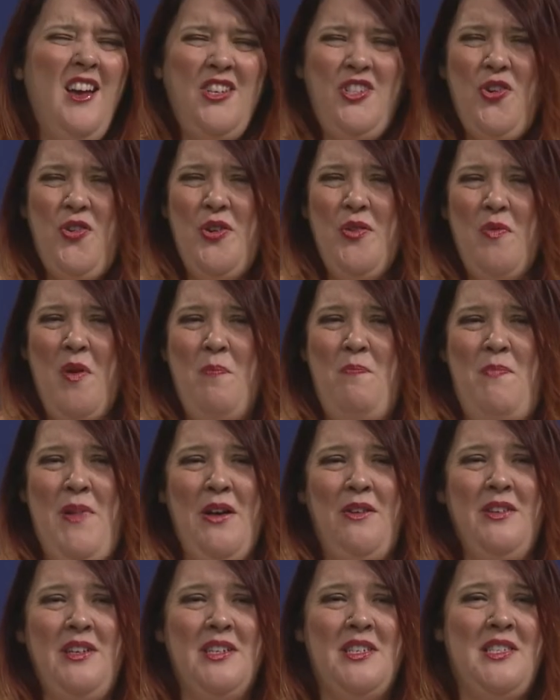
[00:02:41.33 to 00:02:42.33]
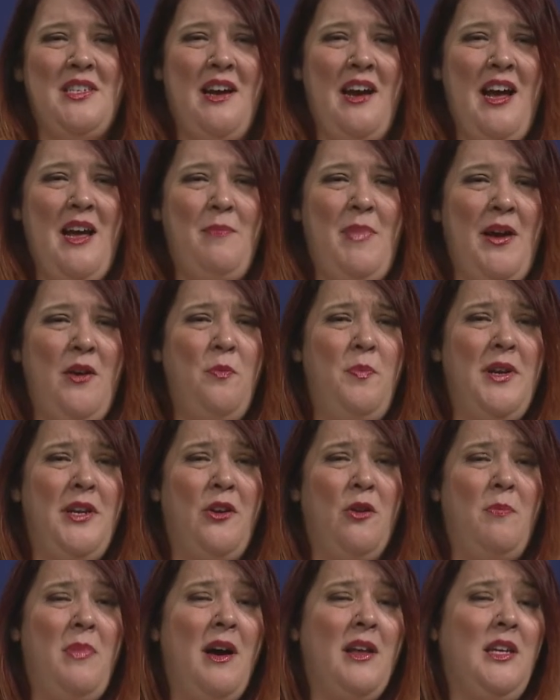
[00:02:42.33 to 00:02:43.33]
Show your rebellious side by opening
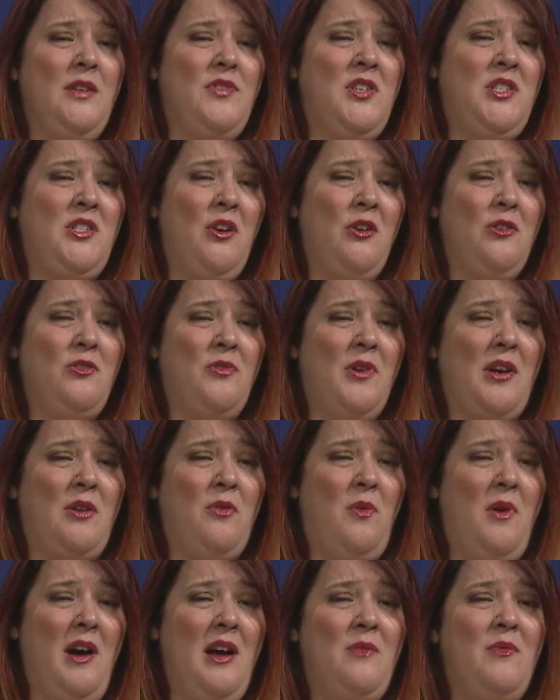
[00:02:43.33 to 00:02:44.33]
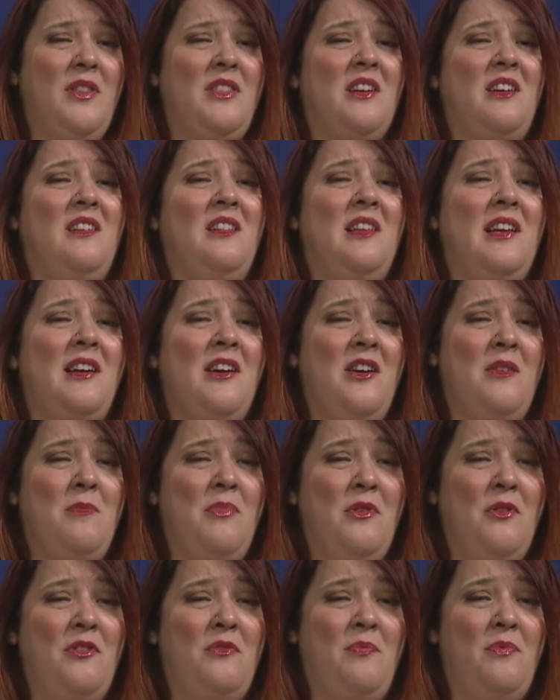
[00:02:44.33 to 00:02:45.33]
your bottle of Star Trek wine with the Klingon
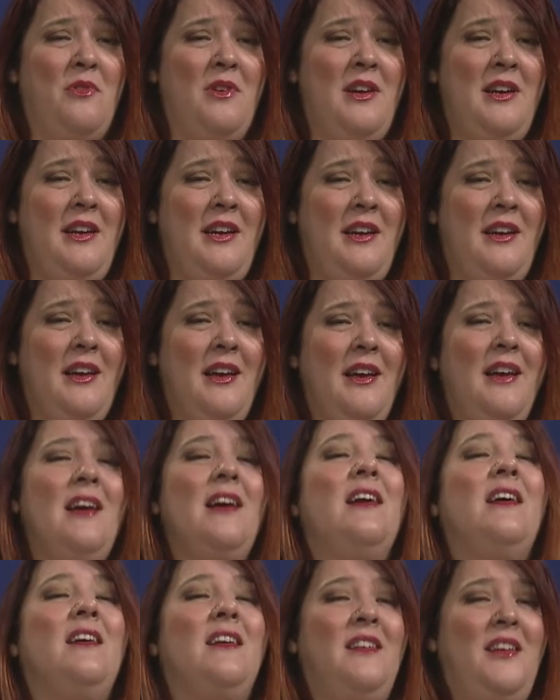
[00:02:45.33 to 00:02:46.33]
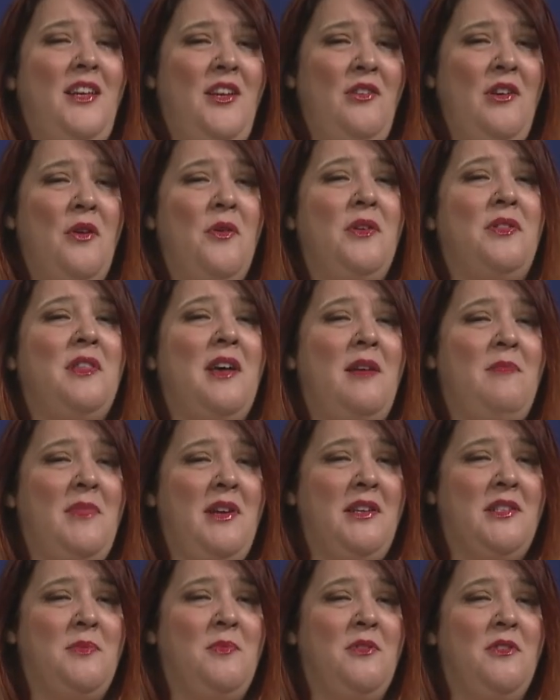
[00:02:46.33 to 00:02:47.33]
Bird of Prey. You know what that
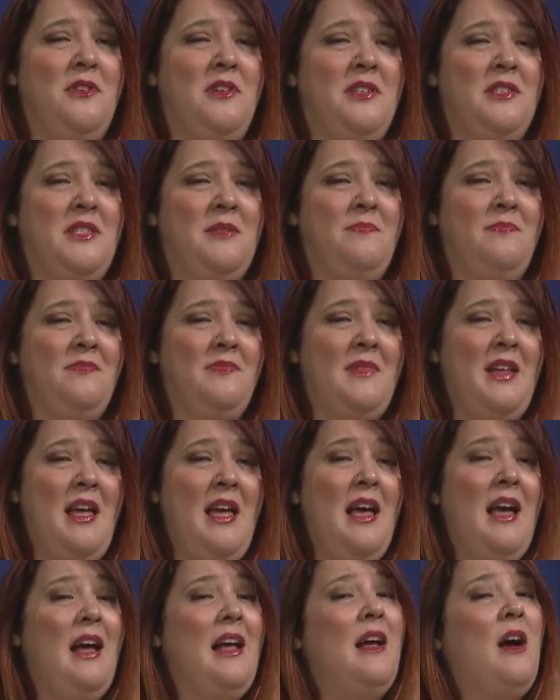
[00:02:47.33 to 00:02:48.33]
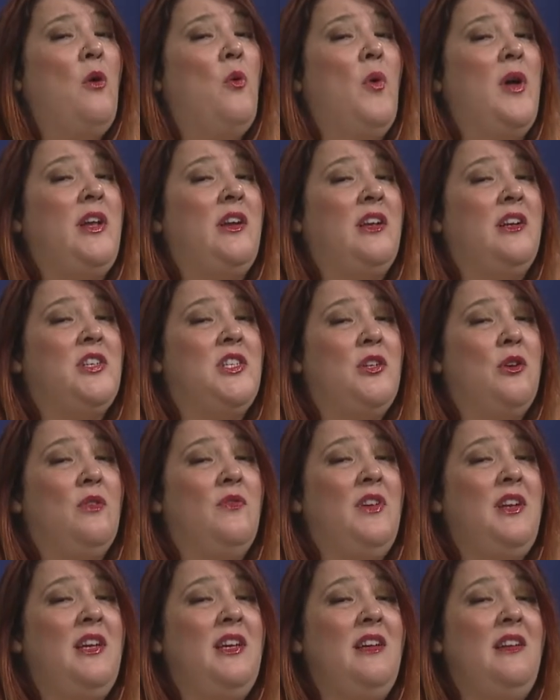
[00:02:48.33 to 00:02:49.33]
means, boys. What are you going to serve
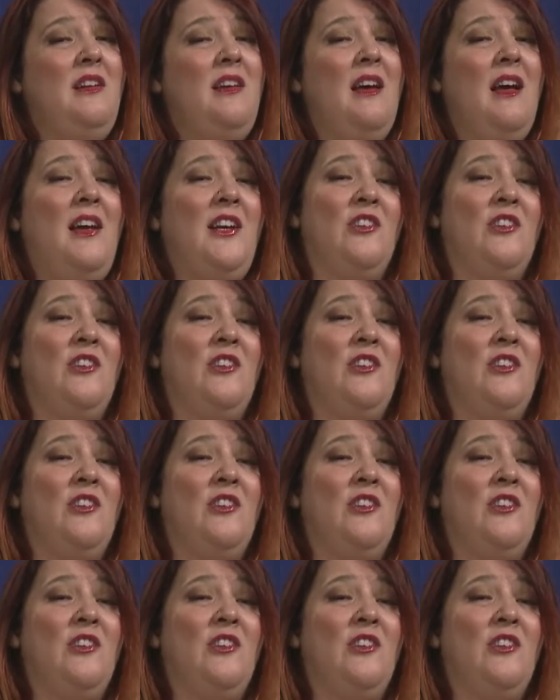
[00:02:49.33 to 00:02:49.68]
it in?